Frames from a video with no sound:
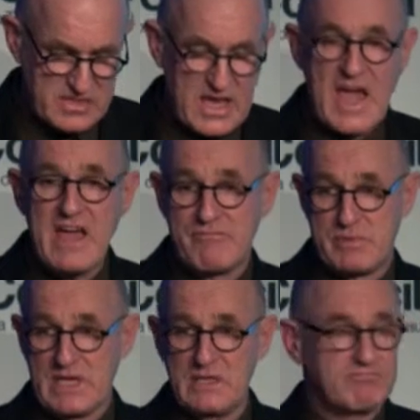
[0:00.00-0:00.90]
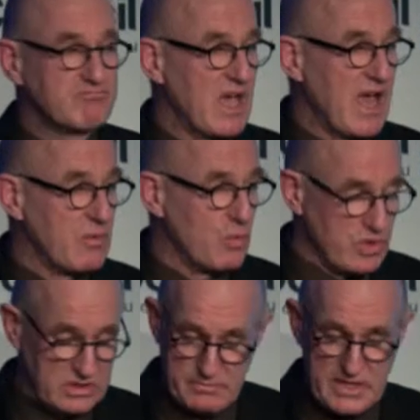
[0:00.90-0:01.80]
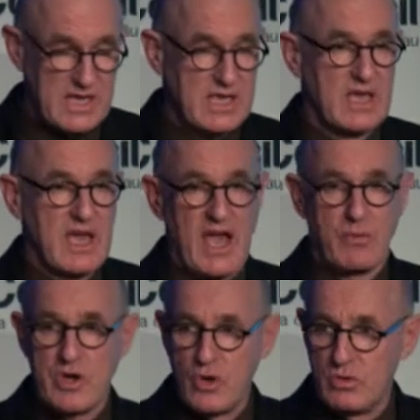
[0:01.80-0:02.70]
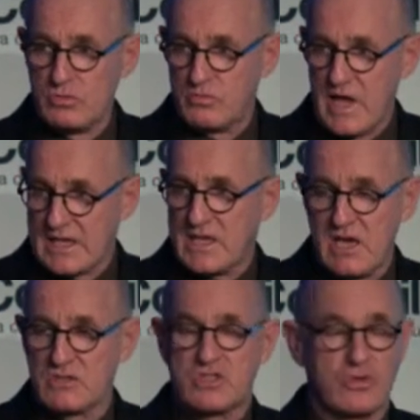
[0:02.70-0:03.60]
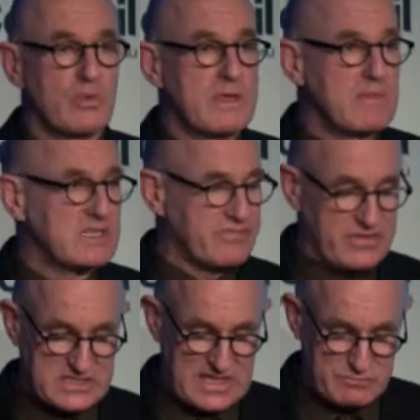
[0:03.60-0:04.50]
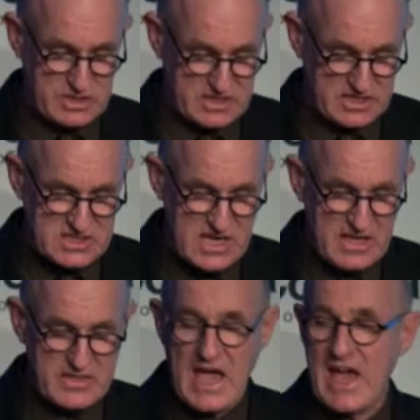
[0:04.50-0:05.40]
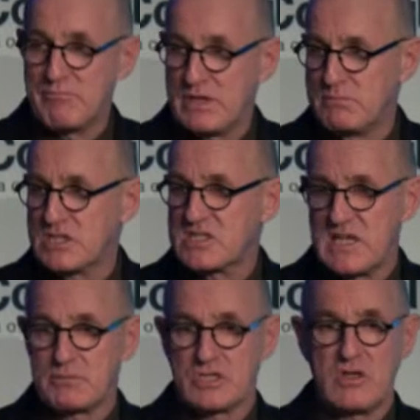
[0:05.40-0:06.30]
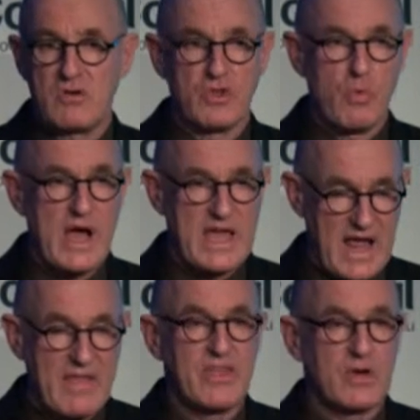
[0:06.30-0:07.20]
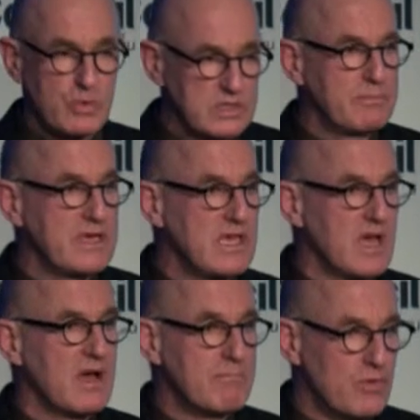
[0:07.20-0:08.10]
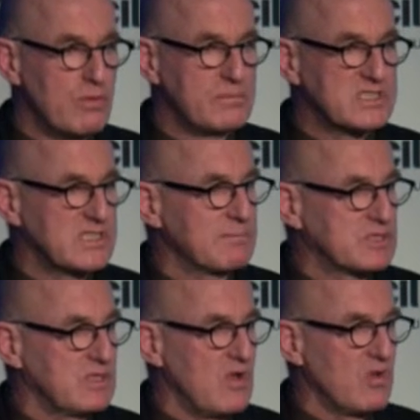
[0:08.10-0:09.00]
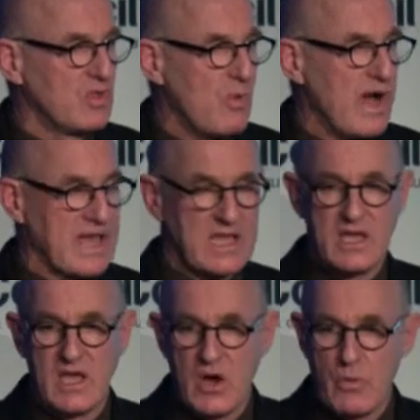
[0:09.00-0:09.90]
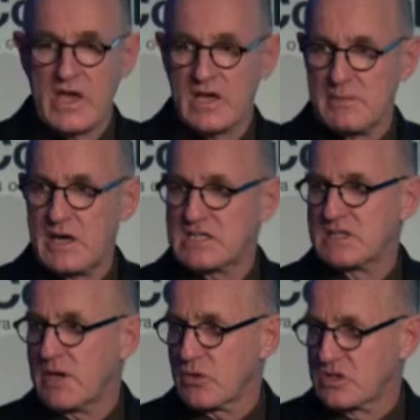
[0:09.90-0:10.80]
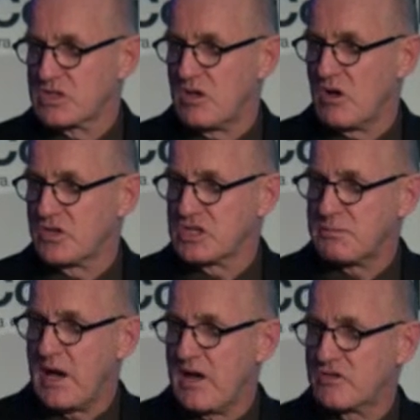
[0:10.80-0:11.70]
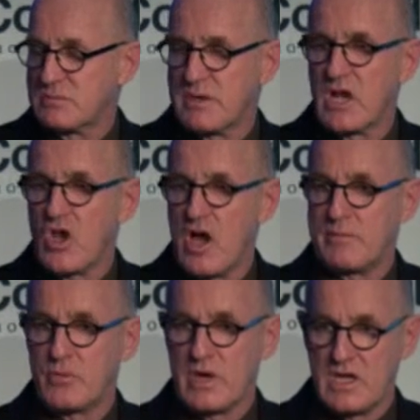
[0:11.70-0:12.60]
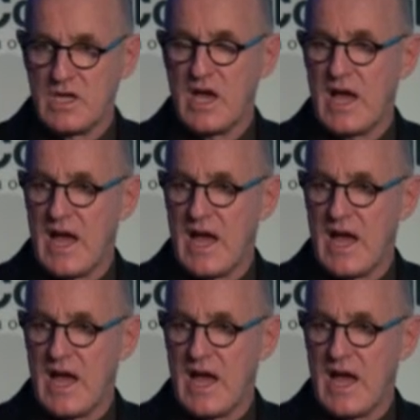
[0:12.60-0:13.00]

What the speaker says: There have been and will be, and we all at Council, we must fess up to this, there have been missteps along the way, and there will be more missteps along the way. We are going to make some errors along this path to being climate ready